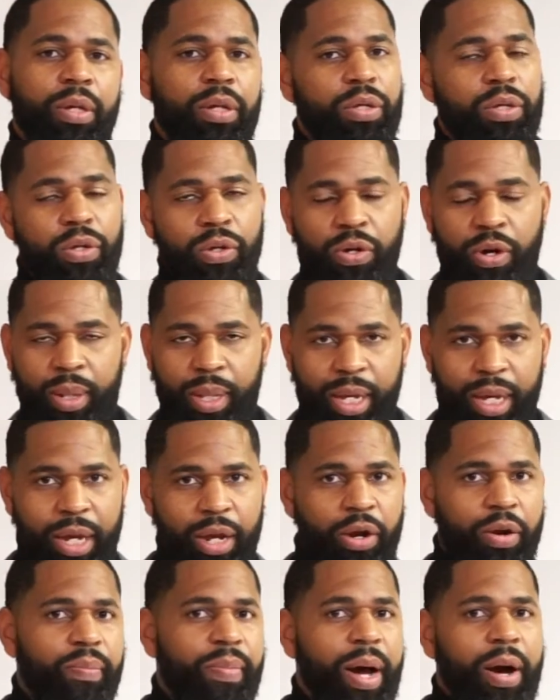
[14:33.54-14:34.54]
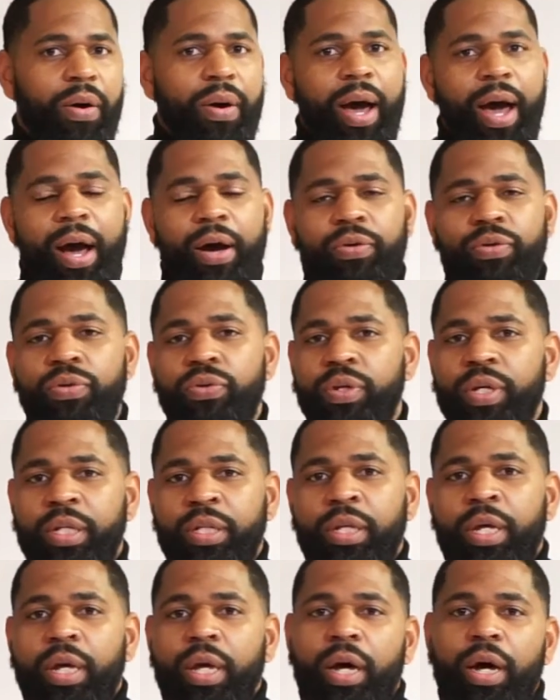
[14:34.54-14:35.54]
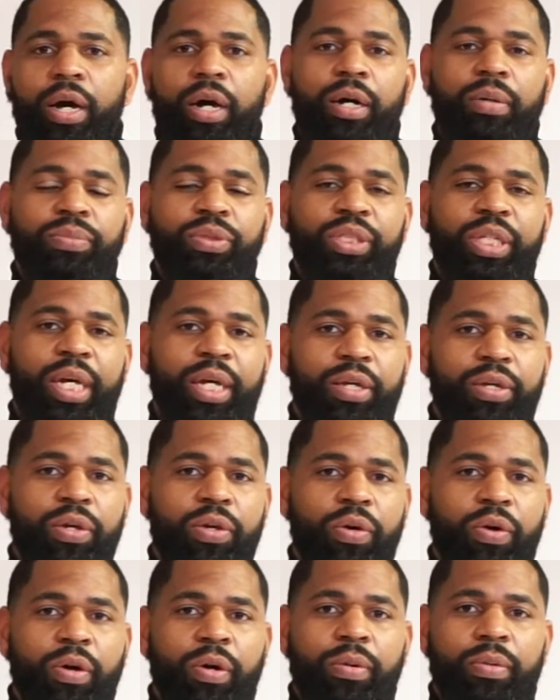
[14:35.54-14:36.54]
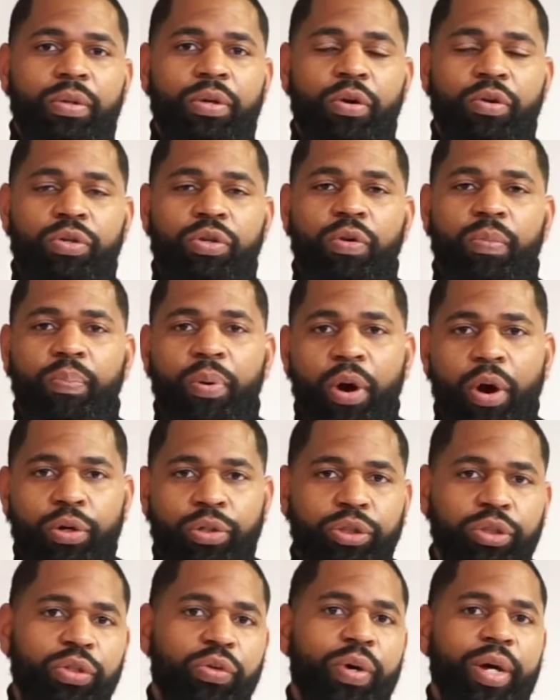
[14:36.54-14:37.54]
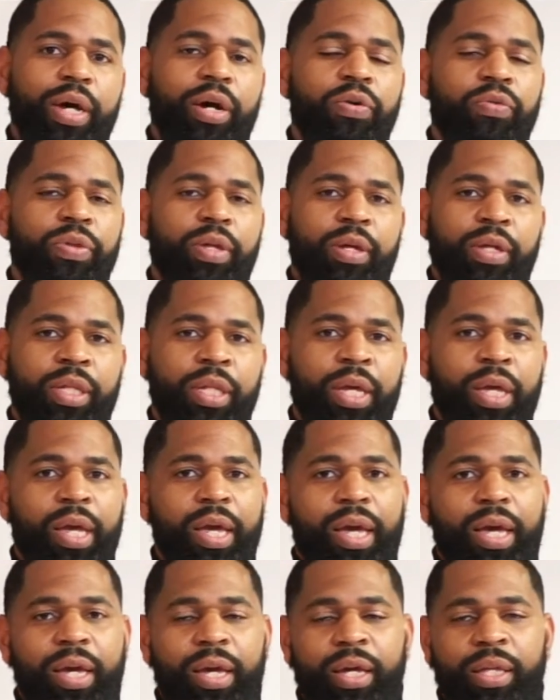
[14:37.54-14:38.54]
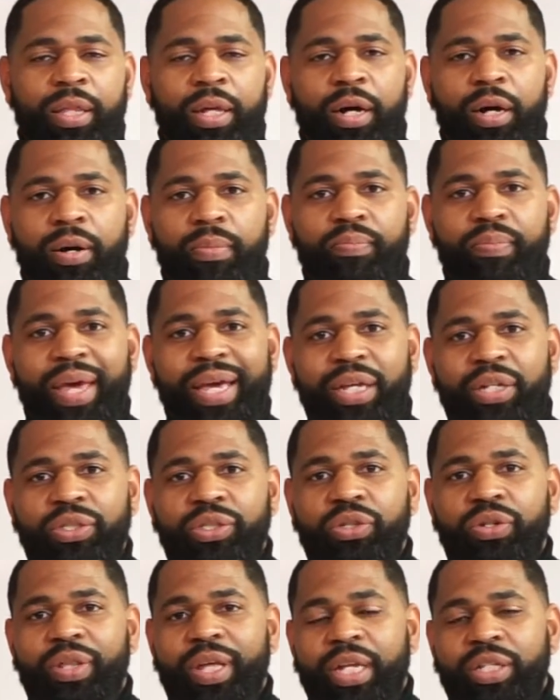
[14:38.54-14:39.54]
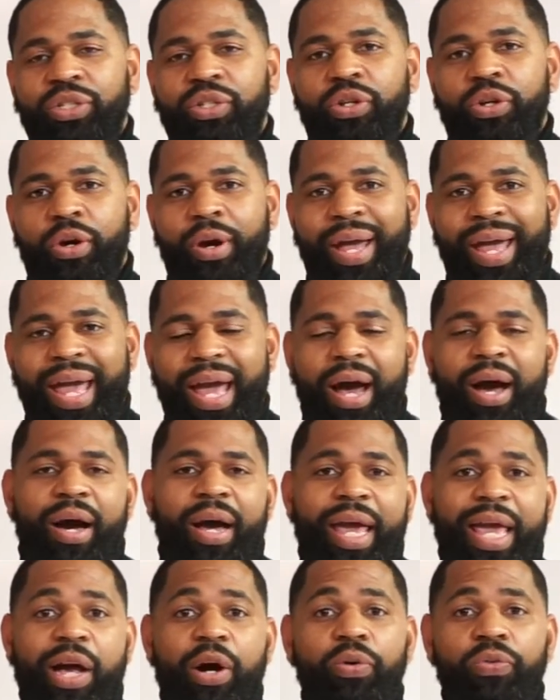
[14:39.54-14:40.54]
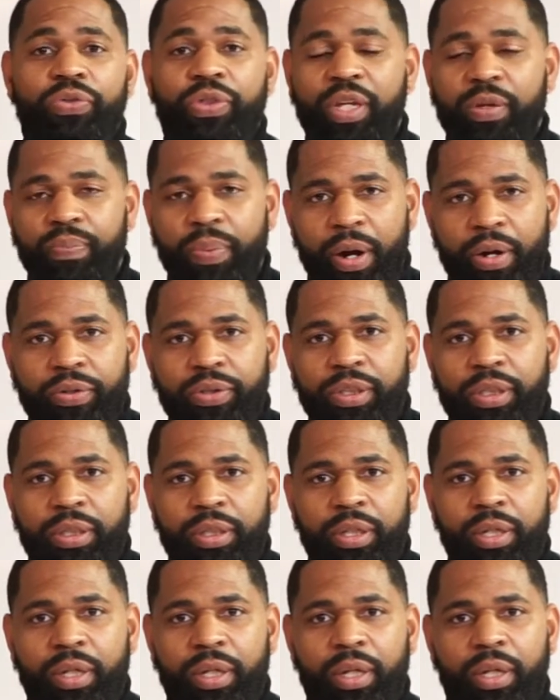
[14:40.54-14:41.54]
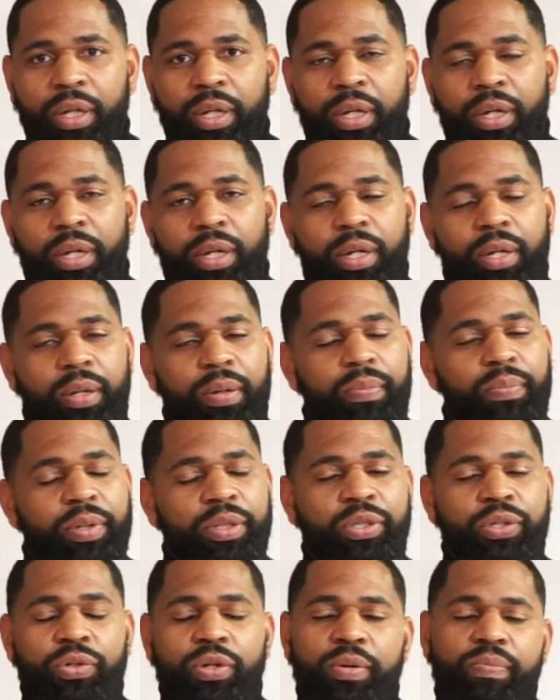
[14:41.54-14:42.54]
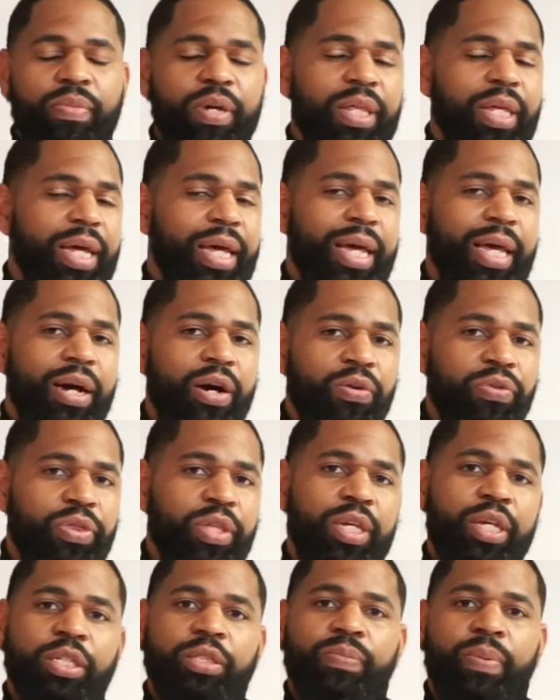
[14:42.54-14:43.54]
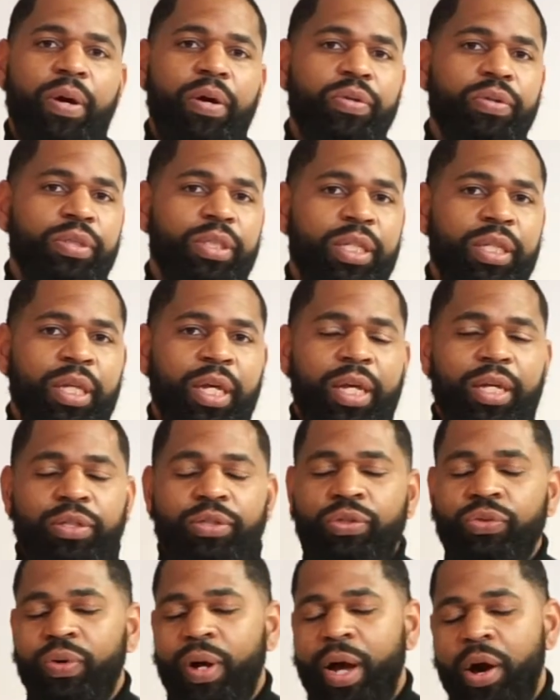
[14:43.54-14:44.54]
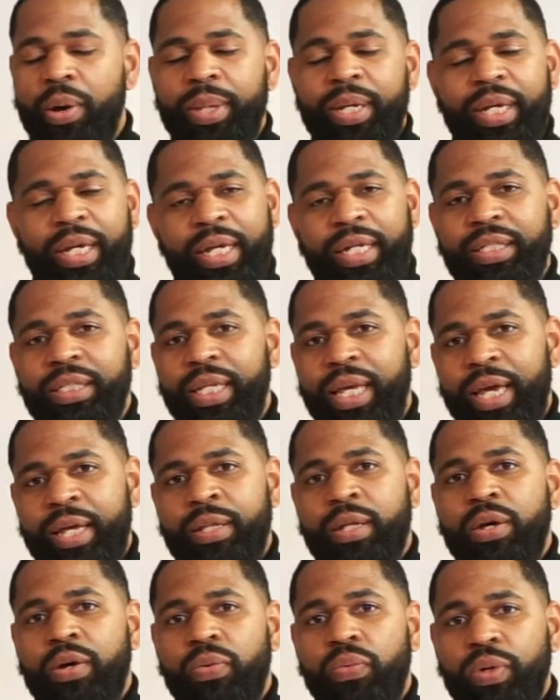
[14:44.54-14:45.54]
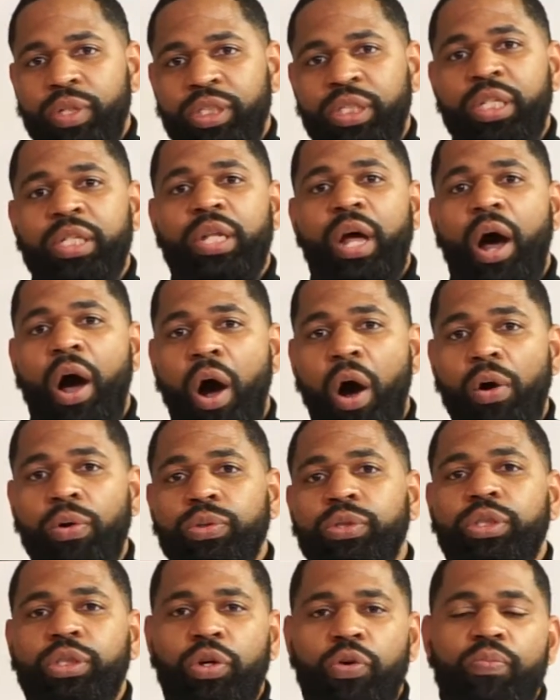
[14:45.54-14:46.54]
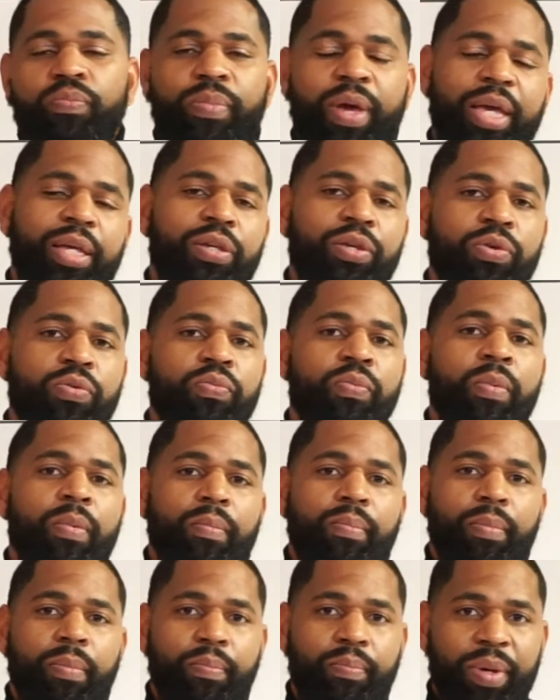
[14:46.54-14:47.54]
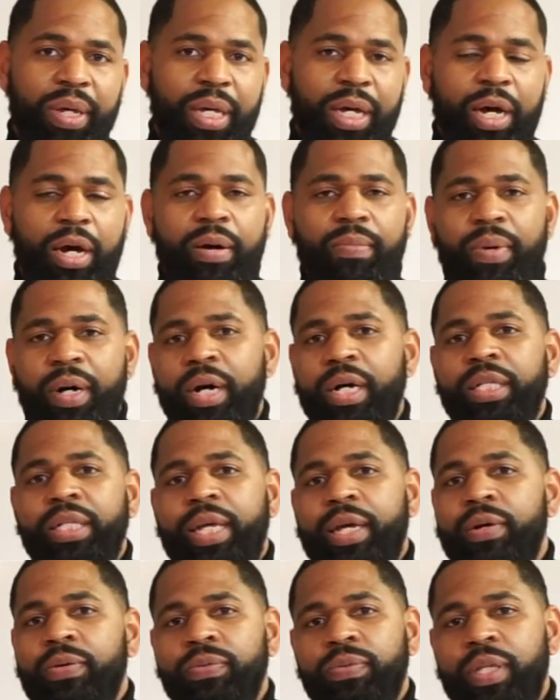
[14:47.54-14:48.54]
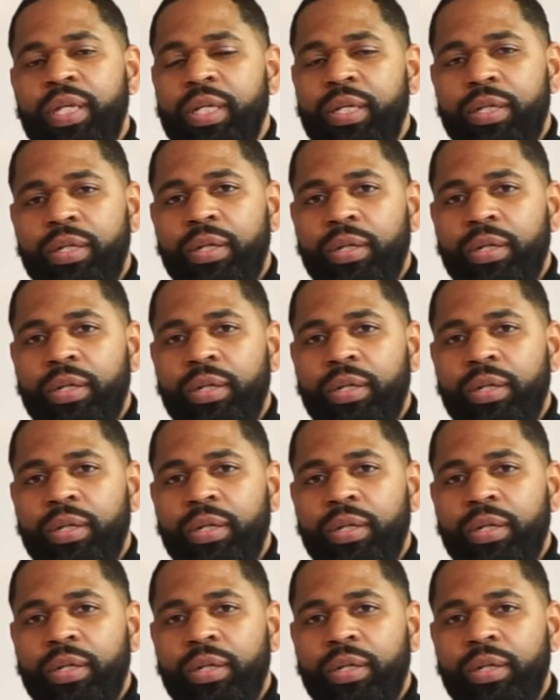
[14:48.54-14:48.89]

You're going to hear about how you can um, check your, your, your personal health and, and um, making sure that you're a healthy person. But you can be the healthiest person and drowning in debt, which can also make you become unhealthy.